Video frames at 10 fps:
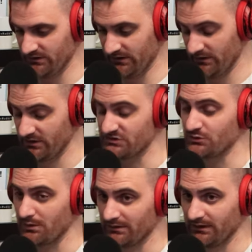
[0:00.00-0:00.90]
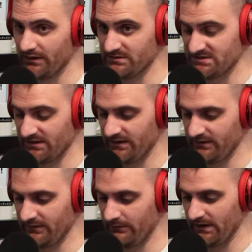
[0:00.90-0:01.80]
or uh, historically, I would say
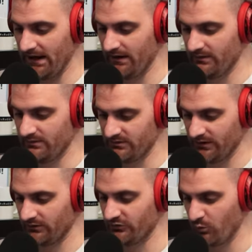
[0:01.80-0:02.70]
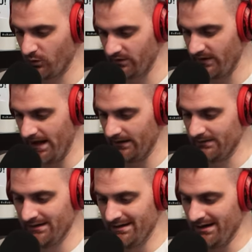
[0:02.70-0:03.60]
they, they would add cyclosporin to that,
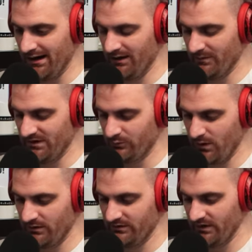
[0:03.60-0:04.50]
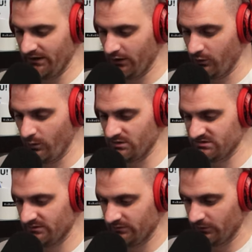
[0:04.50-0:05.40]
um, as well as like a
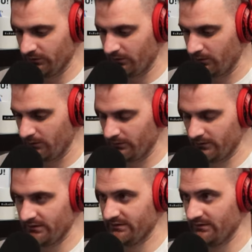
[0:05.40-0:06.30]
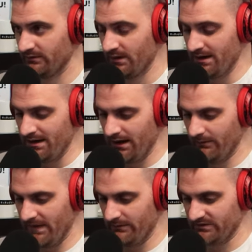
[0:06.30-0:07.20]
course of glucocorticoids, and
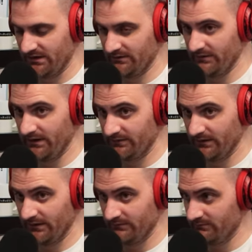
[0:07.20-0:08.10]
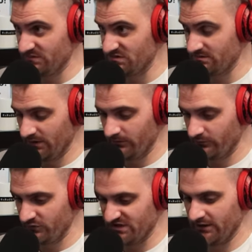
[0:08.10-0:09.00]
um, that was kind of like the you know
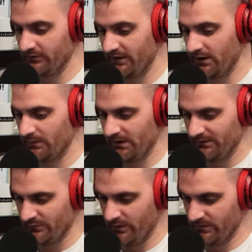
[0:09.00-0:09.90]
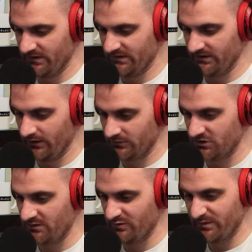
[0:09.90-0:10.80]
standard therapy. But when this
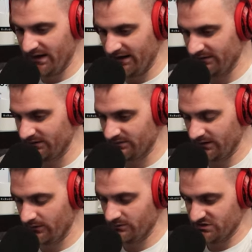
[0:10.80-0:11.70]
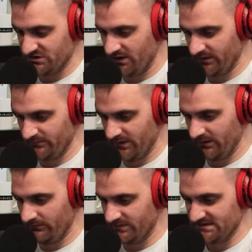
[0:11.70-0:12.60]
eltrombopag, like Nicole was just talking
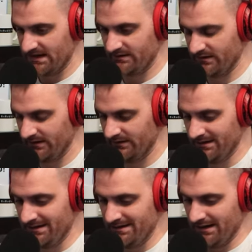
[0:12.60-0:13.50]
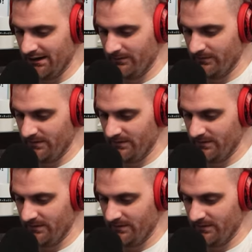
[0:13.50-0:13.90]
about, was added in, um,